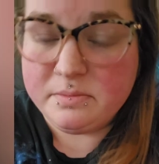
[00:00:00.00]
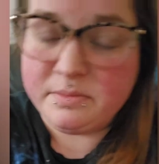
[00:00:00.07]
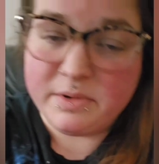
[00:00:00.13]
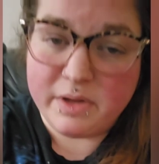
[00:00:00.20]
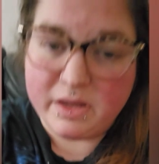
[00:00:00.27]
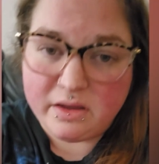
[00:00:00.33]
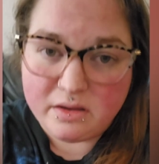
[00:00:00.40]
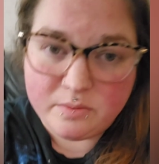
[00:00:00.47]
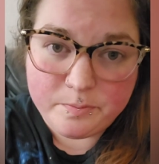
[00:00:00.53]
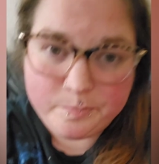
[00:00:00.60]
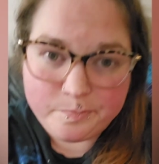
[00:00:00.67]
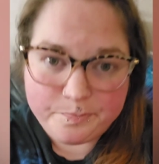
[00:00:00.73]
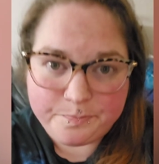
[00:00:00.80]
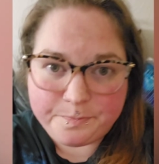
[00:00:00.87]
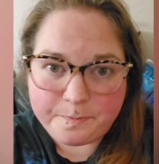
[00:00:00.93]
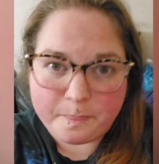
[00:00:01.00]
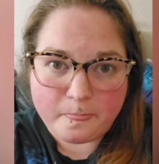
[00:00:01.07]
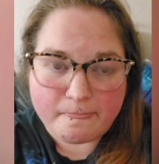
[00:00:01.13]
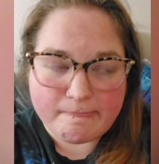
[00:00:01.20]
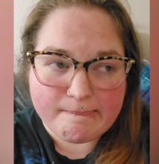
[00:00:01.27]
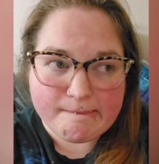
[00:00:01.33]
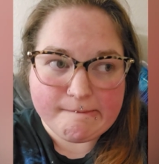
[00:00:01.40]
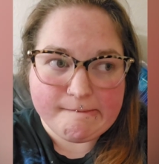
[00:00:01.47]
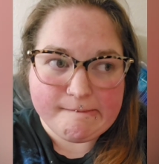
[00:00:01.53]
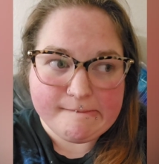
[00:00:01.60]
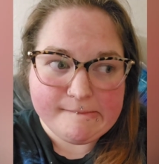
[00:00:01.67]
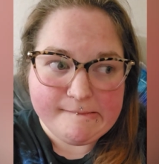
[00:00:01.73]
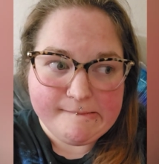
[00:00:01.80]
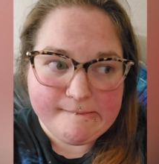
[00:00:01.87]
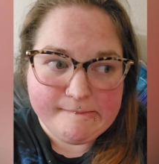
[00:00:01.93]
But,
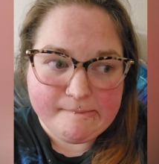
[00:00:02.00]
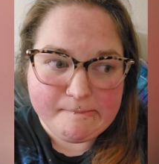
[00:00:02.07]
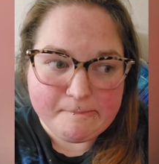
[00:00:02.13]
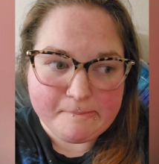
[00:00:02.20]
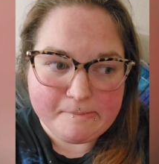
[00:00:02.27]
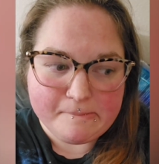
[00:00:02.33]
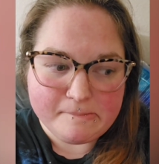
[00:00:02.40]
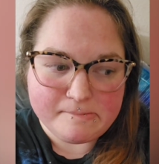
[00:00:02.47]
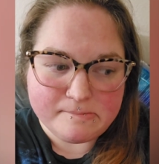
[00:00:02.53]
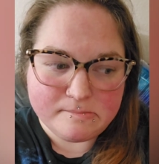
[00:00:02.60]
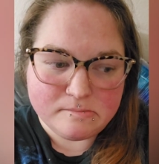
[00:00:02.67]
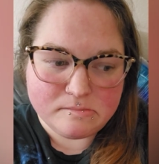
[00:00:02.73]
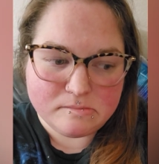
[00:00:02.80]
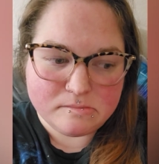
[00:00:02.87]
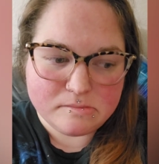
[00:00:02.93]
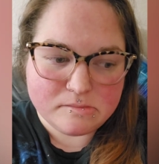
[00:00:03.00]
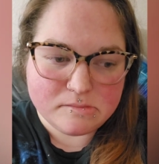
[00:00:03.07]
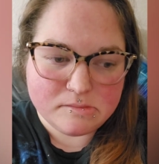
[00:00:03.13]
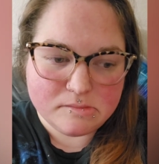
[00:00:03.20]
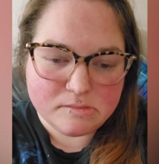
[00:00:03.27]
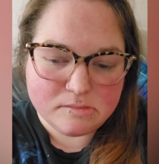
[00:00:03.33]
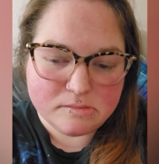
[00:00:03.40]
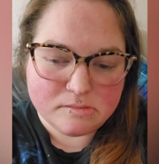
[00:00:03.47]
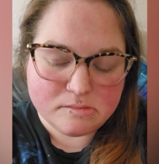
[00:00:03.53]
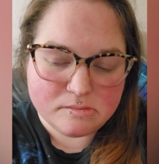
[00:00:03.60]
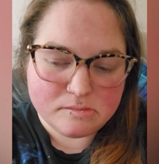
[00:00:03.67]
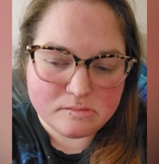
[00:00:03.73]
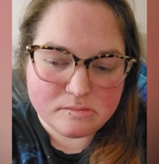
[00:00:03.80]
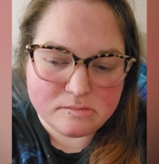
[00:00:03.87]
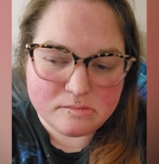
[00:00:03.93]

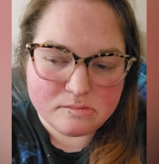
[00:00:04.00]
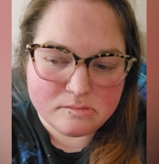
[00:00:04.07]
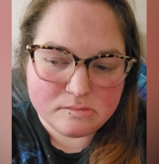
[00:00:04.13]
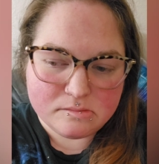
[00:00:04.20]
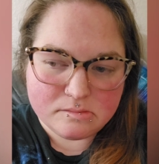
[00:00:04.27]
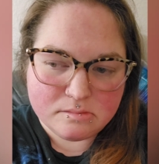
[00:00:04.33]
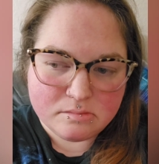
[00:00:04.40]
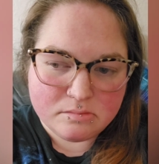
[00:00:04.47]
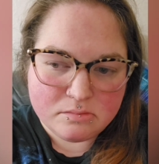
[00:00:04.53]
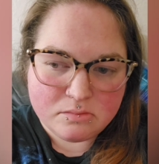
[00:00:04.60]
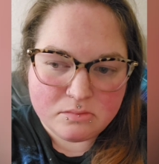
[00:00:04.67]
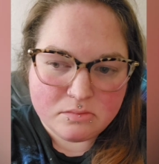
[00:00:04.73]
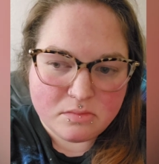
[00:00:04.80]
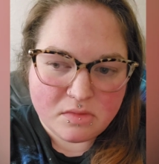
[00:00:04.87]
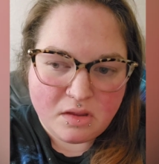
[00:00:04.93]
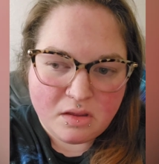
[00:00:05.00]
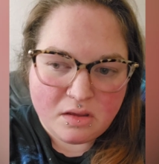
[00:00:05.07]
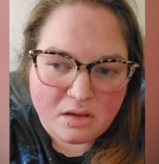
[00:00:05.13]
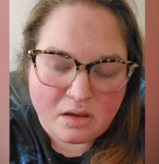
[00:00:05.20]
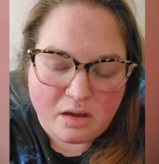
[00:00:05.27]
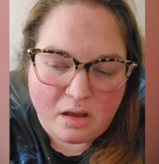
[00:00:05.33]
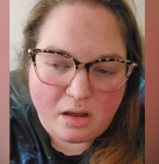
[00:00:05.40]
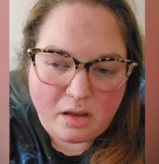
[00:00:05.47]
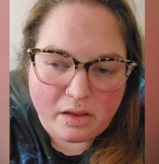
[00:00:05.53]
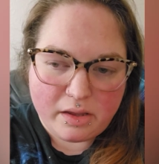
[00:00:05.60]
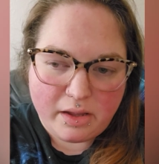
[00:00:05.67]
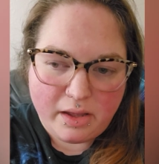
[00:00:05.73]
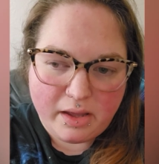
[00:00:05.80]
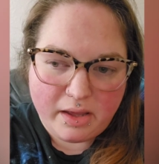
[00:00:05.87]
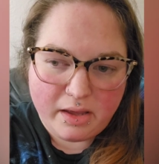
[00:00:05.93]
I got
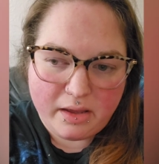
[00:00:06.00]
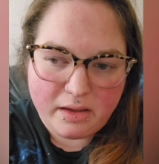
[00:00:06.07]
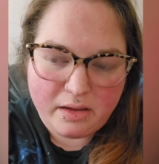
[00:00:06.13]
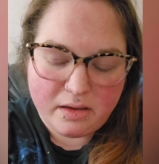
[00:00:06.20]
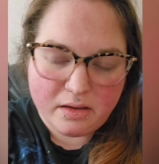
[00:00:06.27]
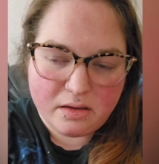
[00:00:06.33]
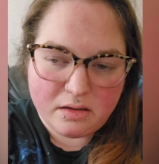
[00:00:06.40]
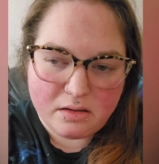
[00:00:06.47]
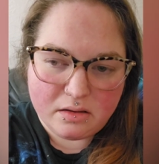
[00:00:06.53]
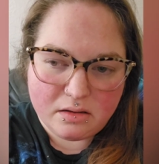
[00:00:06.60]
a